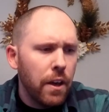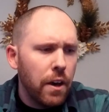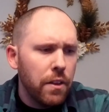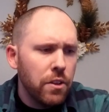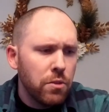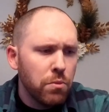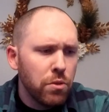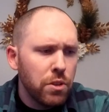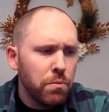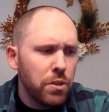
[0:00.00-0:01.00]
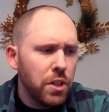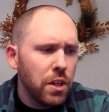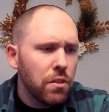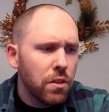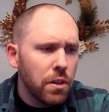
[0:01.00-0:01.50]
This Moose in
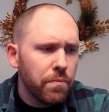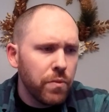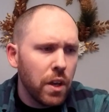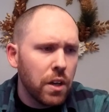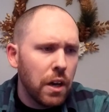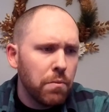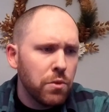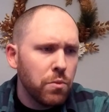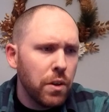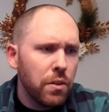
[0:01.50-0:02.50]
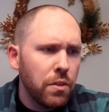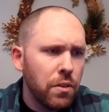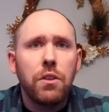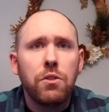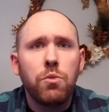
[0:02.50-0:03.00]
particular, it comes with
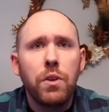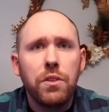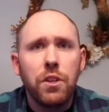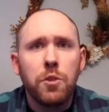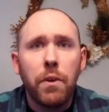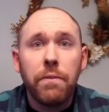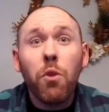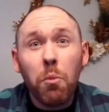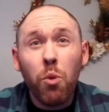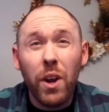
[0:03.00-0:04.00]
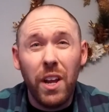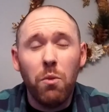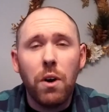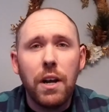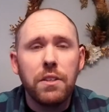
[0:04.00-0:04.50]
26 by 4.8
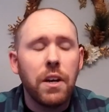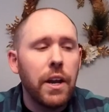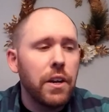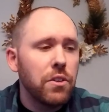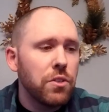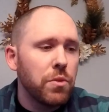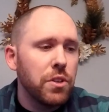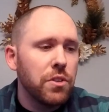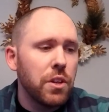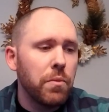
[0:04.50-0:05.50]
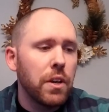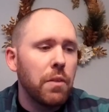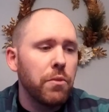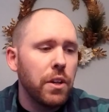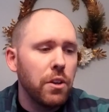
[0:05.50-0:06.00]
wide tires, which is something
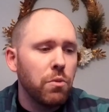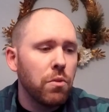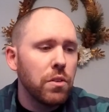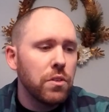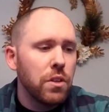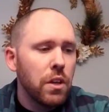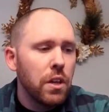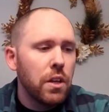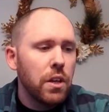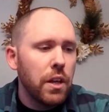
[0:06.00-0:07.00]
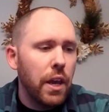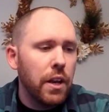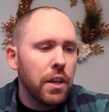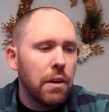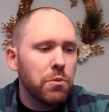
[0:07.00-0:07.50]
I'm leaning towards, and
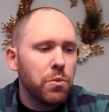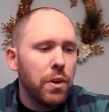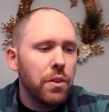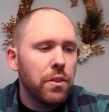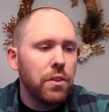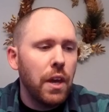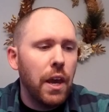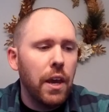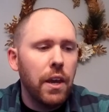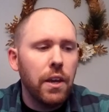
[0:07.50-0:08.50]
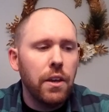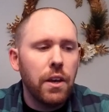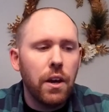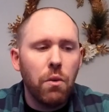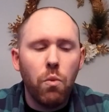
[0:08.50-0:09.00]
it comes with a
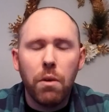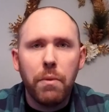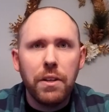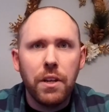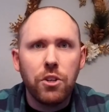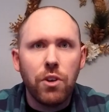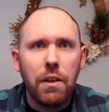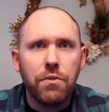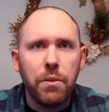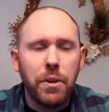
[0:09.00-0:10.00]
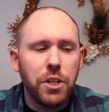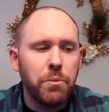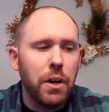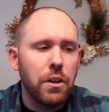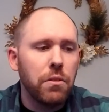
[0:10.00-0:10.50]
1x10 drivetrain by
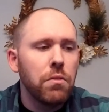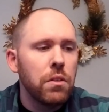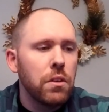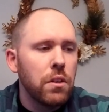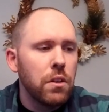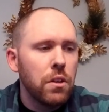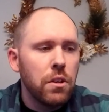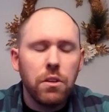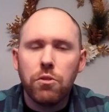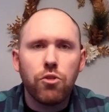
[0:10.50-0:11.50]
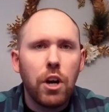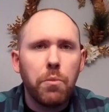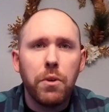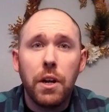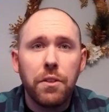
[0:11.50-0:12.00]
Shimano. No
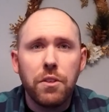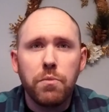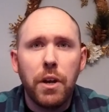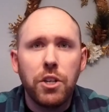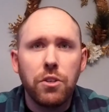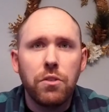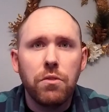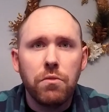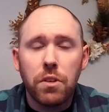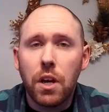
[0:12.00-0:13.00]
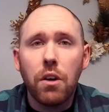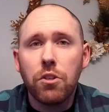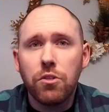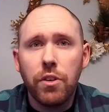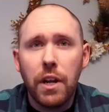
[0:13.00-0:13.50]
dropper, nothing special. The
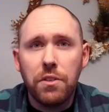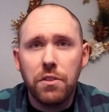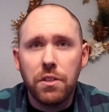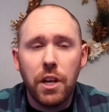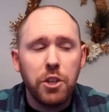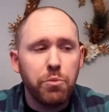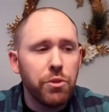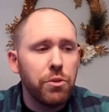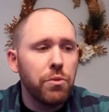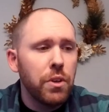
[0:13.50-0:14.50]
color's really nice. It's a nice blue.